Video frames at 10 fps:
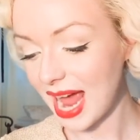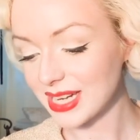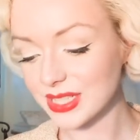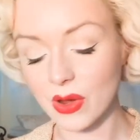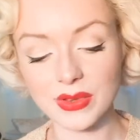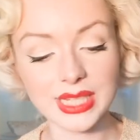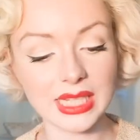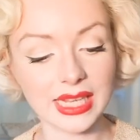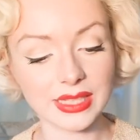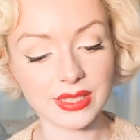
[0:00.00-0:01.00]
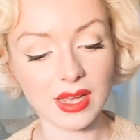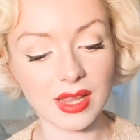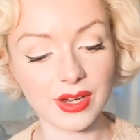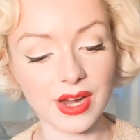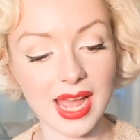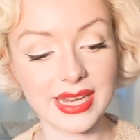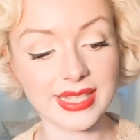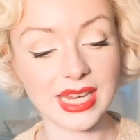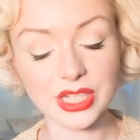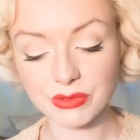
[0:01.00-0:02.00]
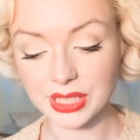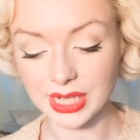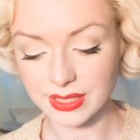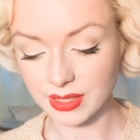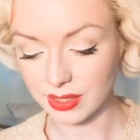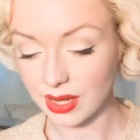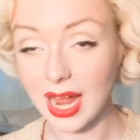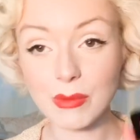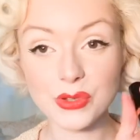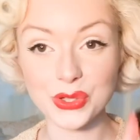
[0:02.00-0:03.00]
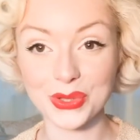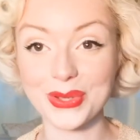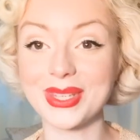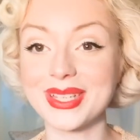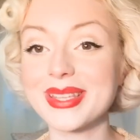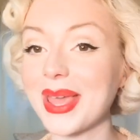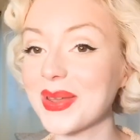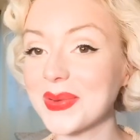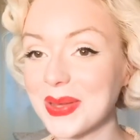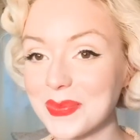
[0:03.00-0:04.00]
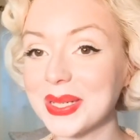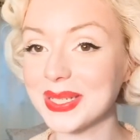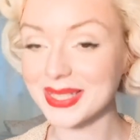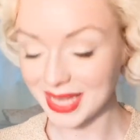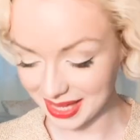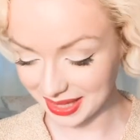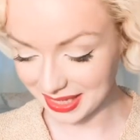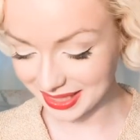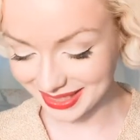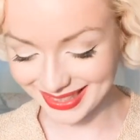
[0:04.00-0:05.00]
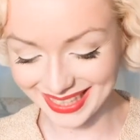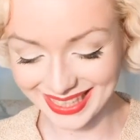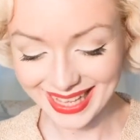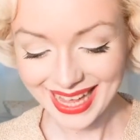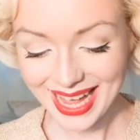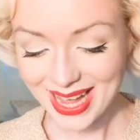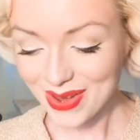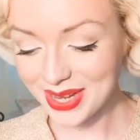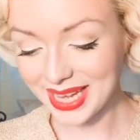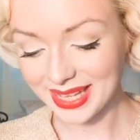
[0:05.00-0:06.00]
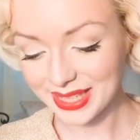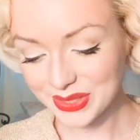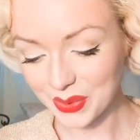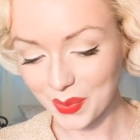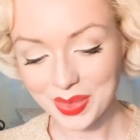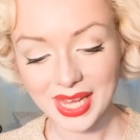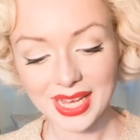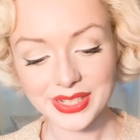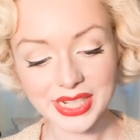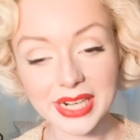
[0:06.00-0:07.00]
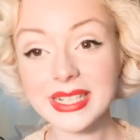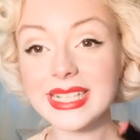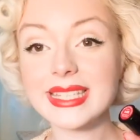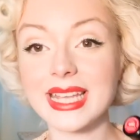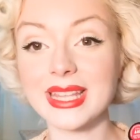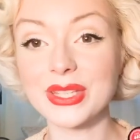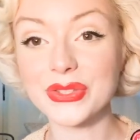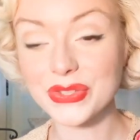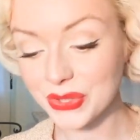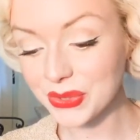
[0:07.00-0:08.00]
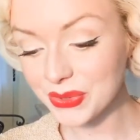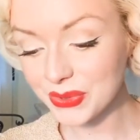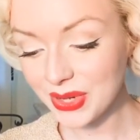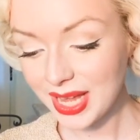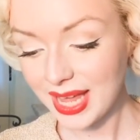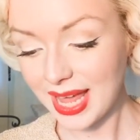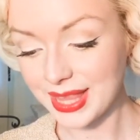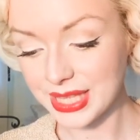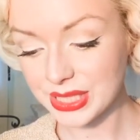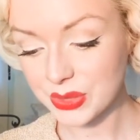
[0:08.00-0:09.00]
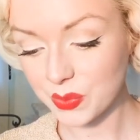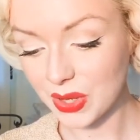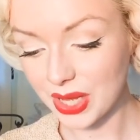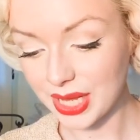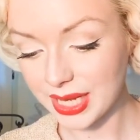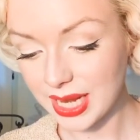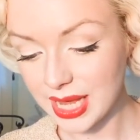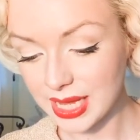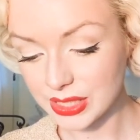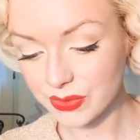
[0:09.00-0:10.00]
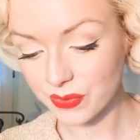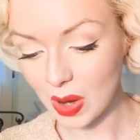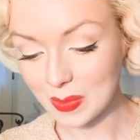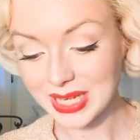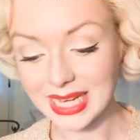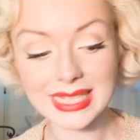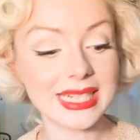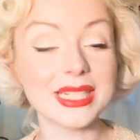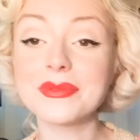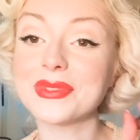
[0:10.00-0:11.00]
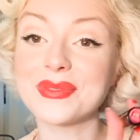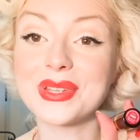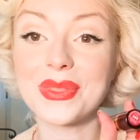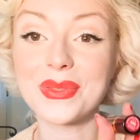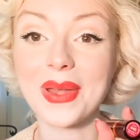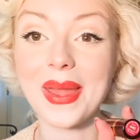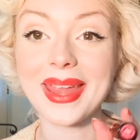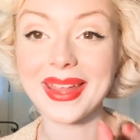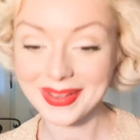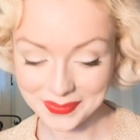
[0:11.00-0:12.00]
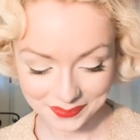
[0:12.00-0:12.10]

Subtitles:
I just obviously like this color, and it's actually a really nice color. I will show you this anyway, because I like it. Okay, let's go. Cherries in the Snow, and this one is from 1953.